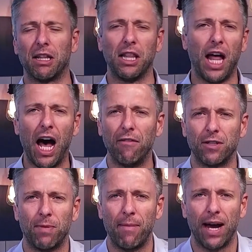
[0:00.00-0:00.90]
loved
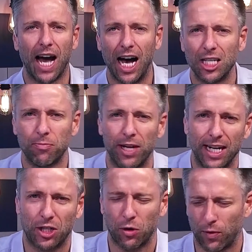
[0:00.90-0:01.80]
by my husband
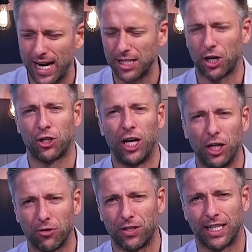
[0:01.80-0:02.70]
and to raise our
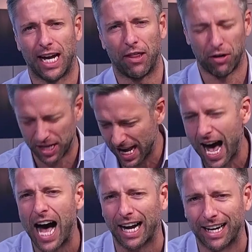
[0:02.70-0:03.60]
children together.
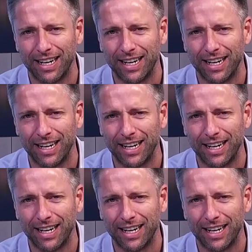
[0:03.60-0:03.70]
Yuck!